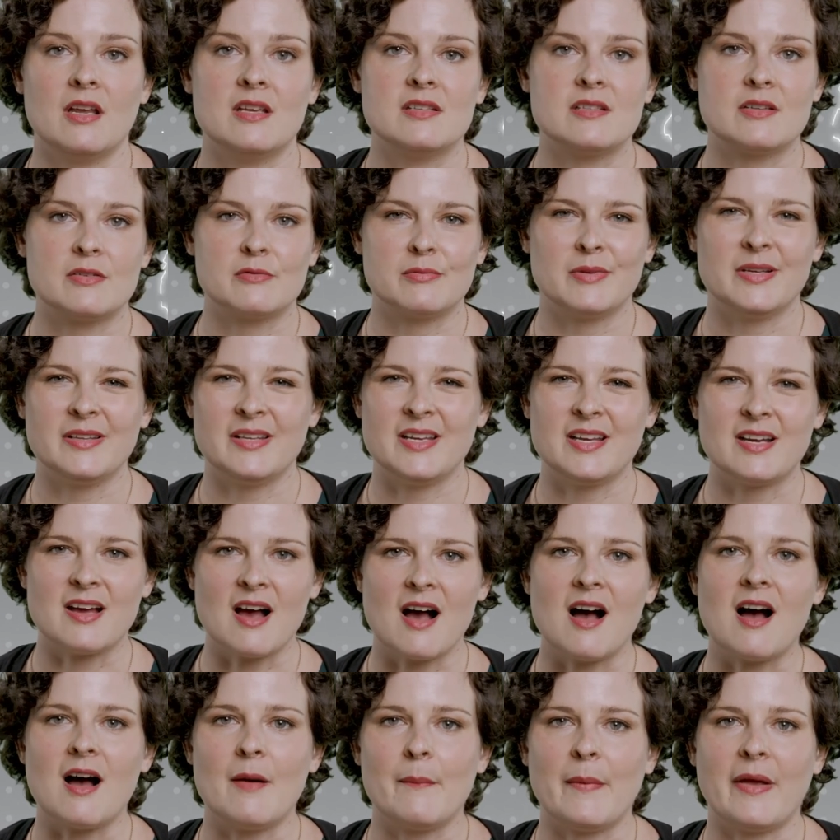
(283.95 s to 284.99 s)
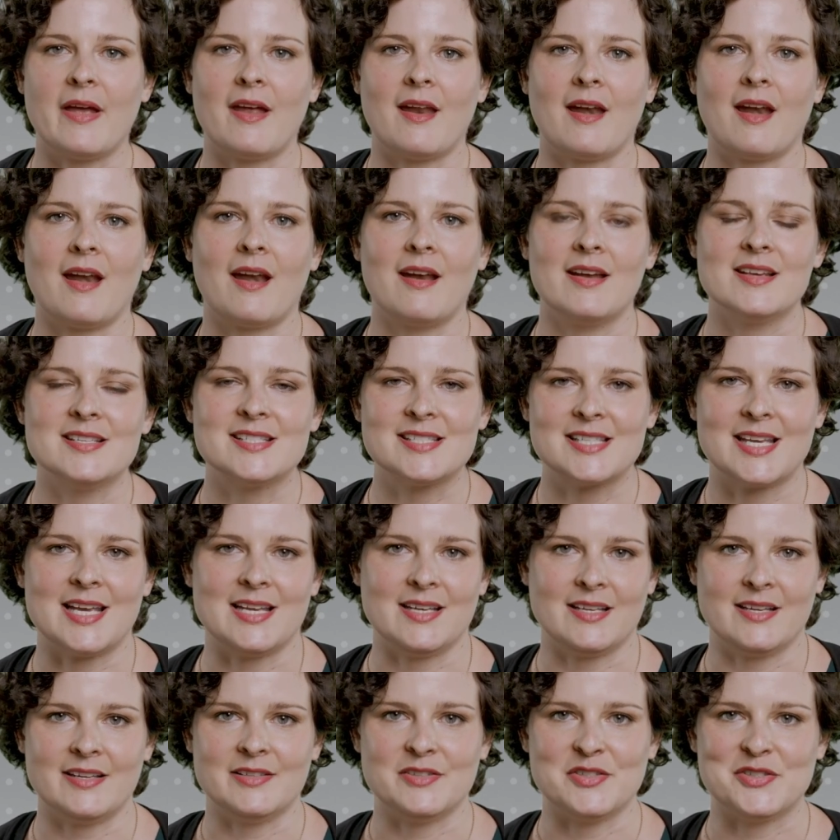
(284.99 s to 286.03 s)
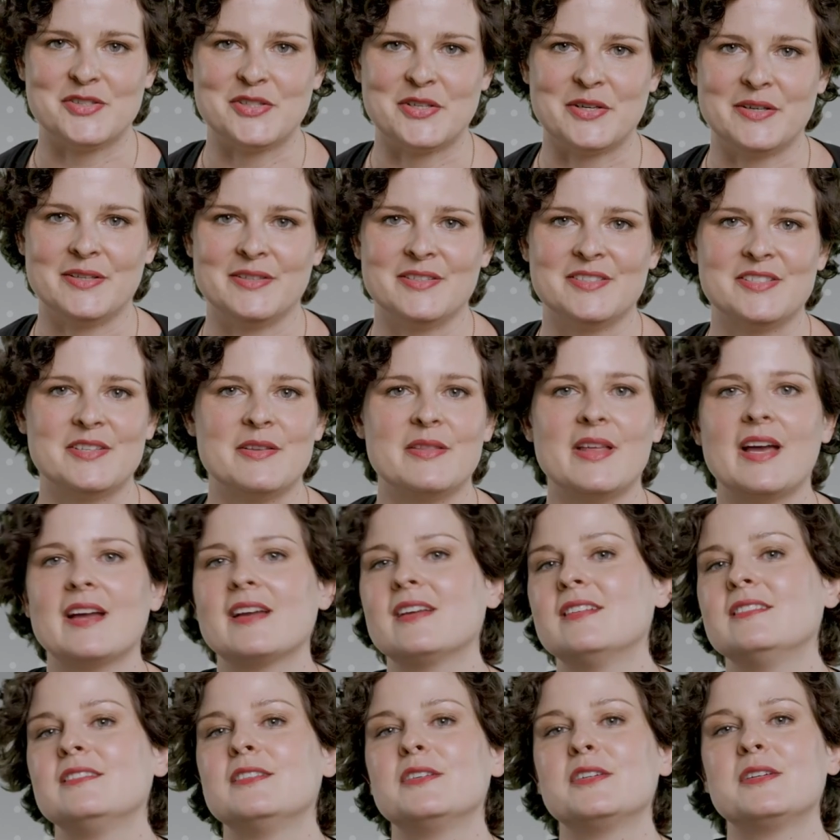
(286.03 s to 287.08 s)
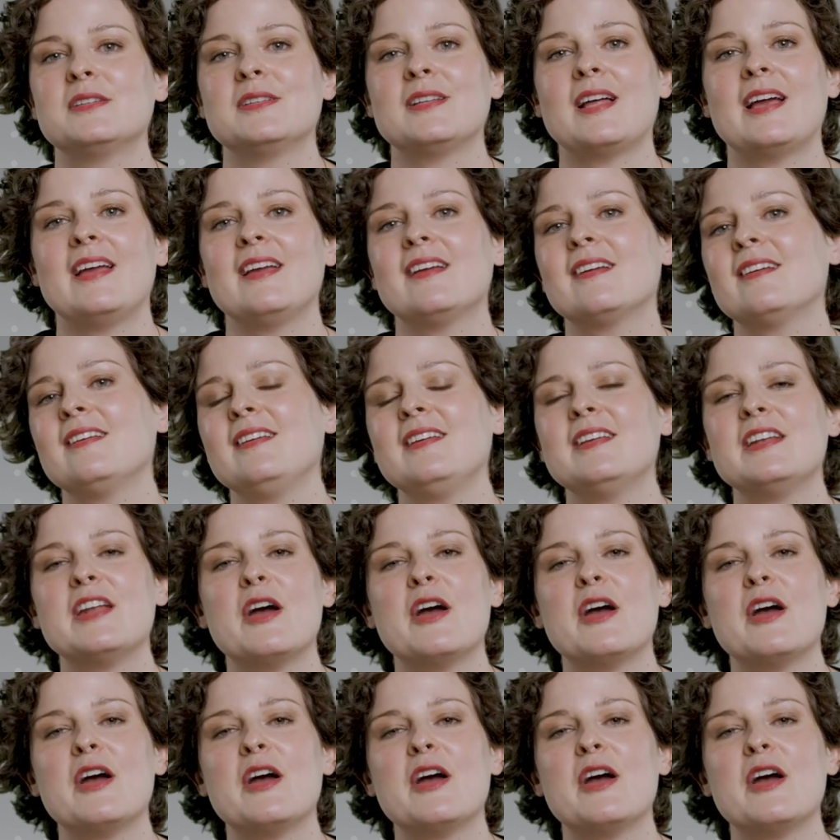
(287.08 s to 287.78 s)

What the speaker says: is a really common skin concern. So that can look like,